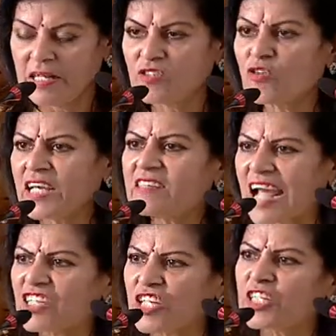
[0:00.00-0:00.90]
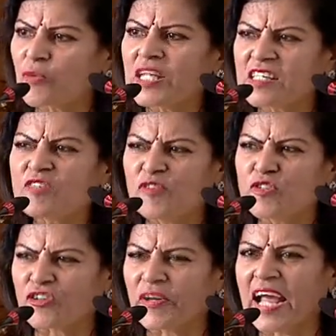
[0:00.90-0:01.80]
So he's actually doing this
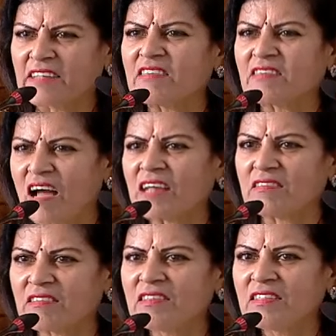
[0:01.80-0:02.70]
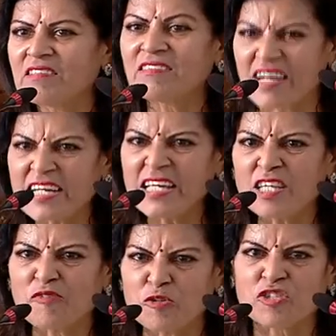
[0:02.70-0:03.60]
futuring exercise, studying
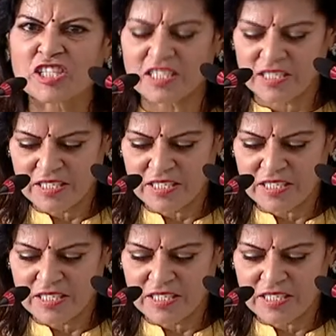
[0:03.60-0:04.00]
the future.